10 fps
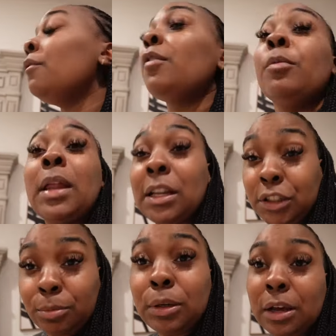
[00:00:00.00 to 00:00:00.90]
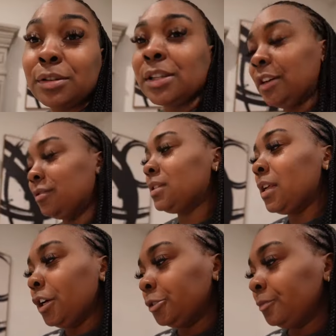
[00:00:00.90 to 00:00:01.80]
from with our gym clothes on.
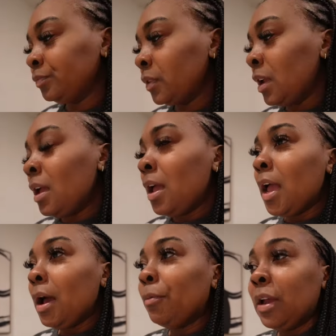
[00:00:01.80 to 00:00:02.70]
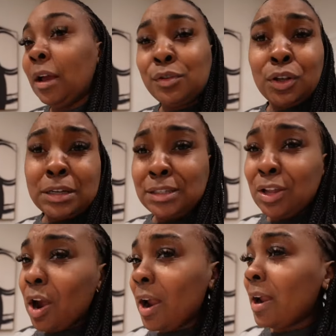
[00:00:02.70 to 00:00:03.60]
So we off to a good
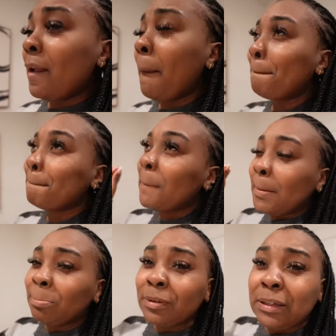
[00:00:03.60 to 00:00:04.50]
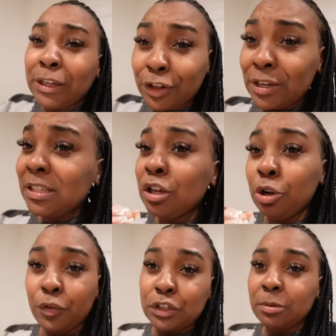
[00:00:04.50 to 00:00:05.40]
start. Dinner is
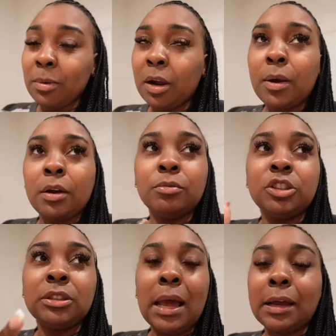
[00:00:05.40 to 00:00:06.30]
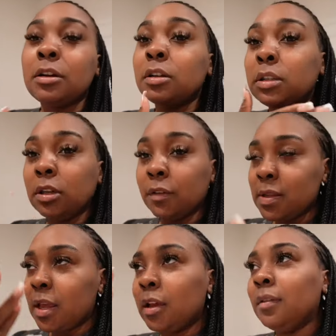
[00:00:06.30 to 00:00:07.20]
cooked for tomorrow. We just, I cooked enough
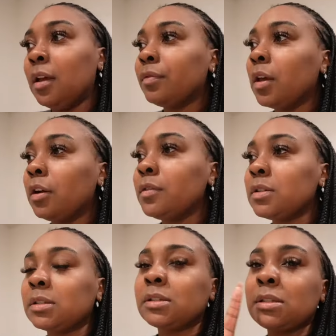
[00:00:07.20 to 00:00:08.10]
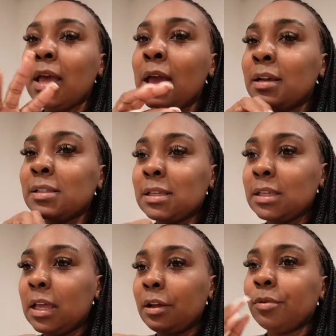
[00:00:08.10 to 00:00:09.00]
to have leftovers because I
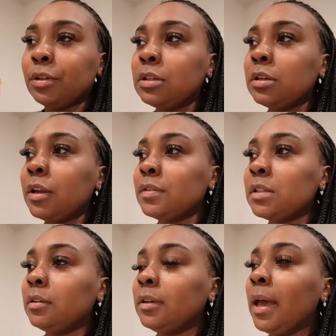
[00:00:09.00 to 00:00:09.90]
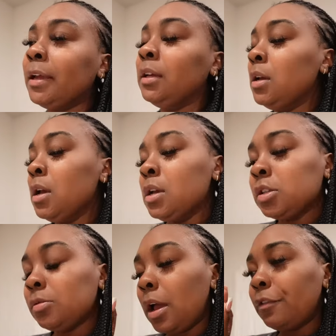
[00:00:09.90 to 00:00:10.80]
said I want to cook every single day.
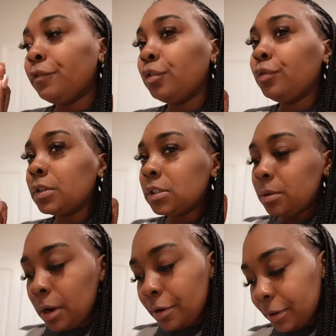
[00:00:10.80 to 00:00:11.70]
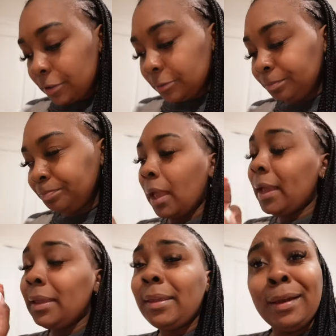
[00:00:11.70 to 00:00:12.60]
So we got food for tomorrow.
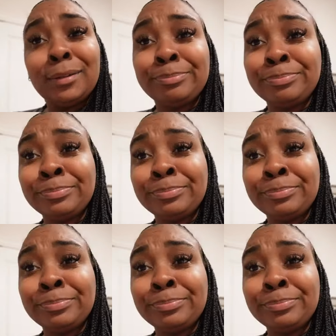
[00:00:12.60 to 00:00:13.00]
And yeah,